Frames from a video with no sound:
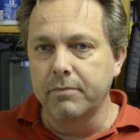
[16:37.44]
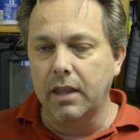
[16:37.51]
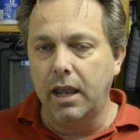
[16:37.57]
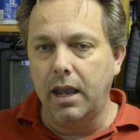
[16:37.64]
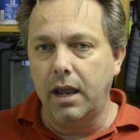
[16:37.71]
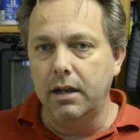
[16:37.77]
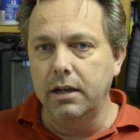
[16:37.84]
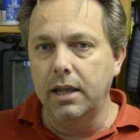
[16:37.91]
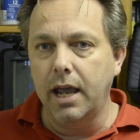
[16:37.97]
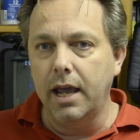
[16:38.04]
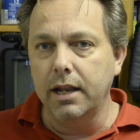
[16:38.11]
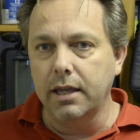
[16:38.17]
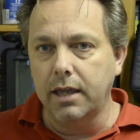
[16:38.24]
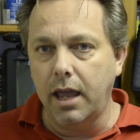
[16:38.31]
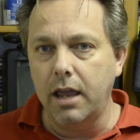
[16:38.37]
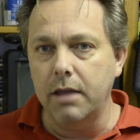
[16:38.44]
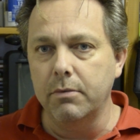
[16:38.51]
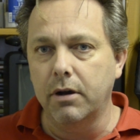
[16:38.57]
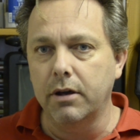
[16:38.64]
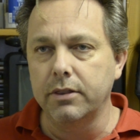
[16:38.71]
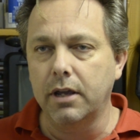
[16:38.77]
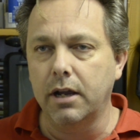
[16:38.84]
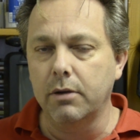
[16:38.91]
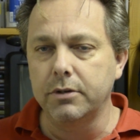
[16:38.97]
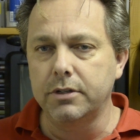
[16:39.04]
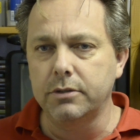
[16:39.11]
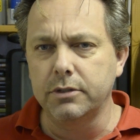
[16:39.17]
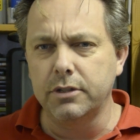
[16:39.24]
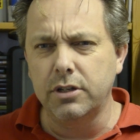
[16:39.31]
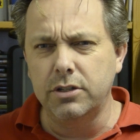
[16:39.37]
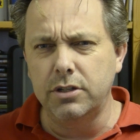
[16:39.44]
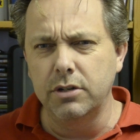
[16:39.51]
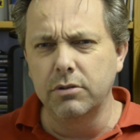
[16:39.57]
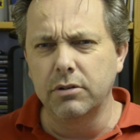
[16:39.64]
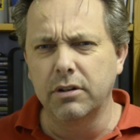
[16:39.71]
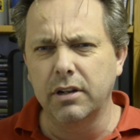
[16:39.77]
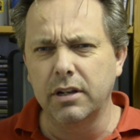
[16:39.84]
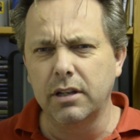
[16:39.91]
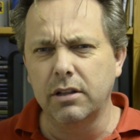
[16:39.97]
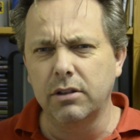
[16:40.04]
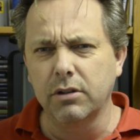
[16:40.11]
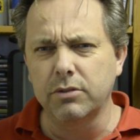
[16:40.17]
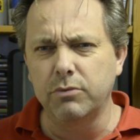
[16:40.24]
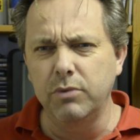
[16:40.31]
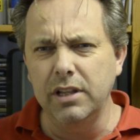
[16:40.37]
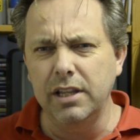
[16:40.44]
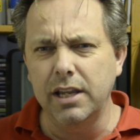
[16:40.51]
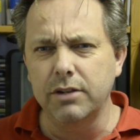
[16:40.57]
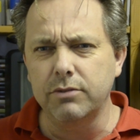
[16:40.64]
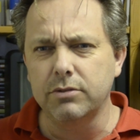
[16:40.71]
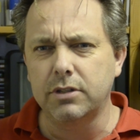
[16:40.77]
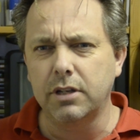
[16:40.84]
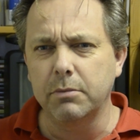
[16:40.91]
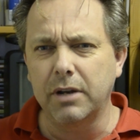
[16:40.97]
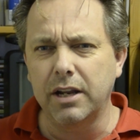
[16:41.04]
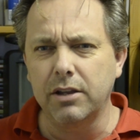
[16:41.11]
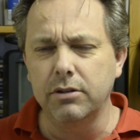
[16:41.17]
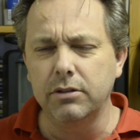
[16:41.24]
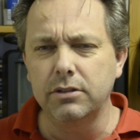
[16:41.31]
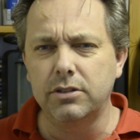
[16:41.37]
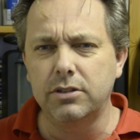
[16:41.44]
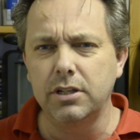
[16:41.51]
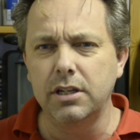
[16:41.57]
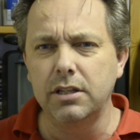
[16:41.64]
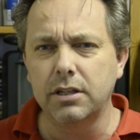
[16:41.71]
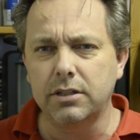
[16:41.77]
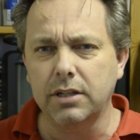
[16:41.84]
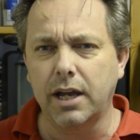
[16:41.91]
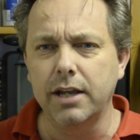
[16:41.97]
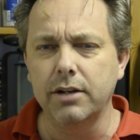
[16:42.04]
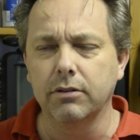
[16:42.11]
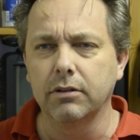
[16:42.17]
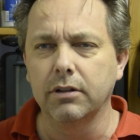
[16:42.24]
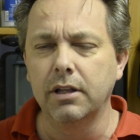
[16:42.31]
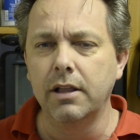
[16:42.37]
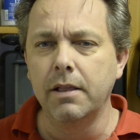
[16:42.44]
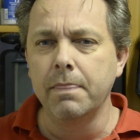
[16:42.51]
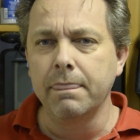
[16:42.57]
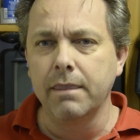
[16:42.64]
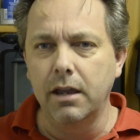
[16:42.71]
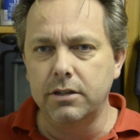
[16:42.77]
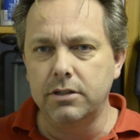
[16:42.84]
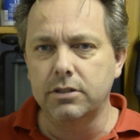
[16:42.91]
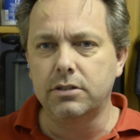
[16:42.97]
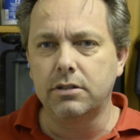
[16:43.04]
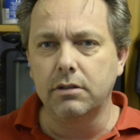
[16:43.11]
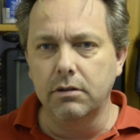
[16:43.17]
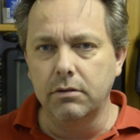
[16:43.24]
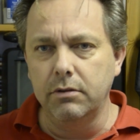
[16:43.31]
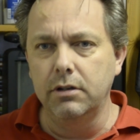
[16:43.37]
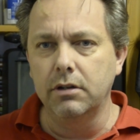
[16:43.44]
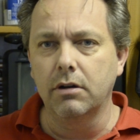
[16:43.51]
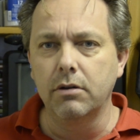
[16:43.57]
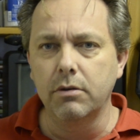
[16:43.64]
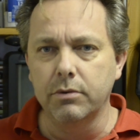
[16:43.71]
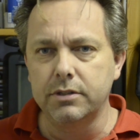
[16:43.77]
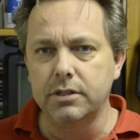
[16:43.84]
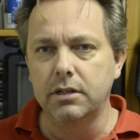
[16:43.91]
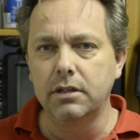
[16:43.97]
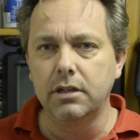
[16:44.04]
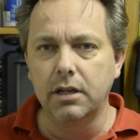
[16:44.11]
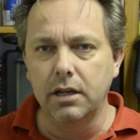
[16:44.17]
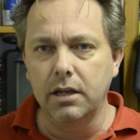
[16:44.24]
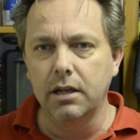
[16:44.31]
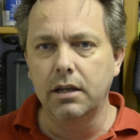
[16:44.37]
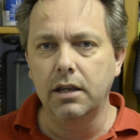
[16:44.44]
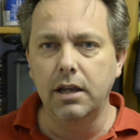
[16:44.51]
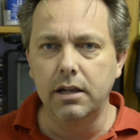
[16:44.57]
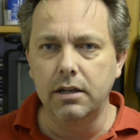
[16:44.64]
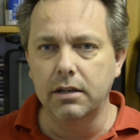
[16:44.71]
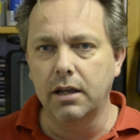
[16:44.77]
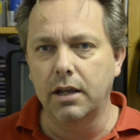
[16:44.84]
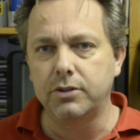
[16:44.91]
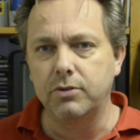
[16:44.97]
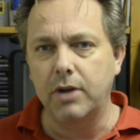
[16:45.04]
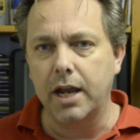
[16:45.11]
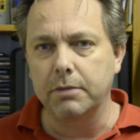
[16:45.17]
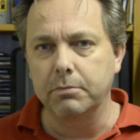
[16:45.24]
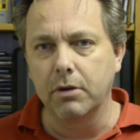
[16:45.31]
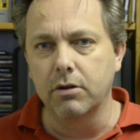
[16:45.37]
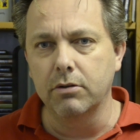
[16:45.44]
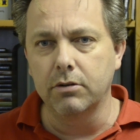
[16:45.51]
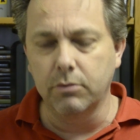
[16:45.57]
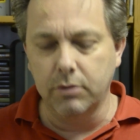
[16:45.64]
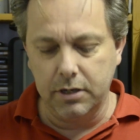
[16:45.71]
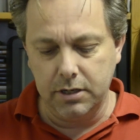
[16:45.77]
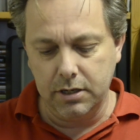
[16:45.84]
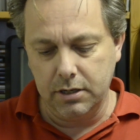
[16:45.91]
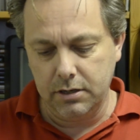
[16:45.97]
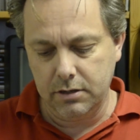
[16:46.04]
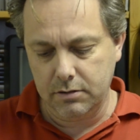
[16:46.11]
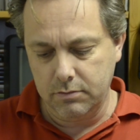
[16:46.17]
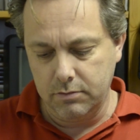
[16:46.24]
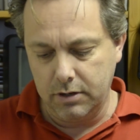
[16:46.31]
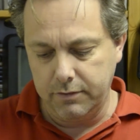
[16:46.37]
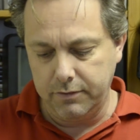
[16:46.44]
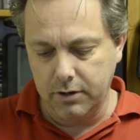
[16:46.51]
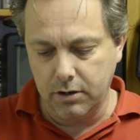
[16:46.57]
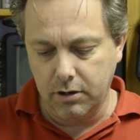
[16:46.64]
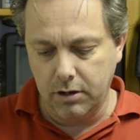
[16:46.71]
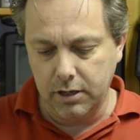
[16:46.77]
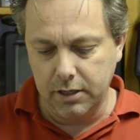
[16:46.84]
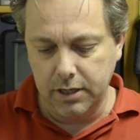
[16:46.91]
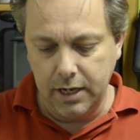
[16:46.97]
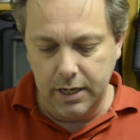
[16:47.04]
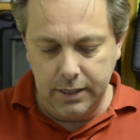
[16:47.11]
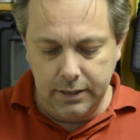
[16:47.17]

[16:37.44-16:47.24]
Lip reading: and he had a game on there, which was a shooter, and it looked really interesting, but I couldn't see the title. It's just, it was in track mode or whatever you call it.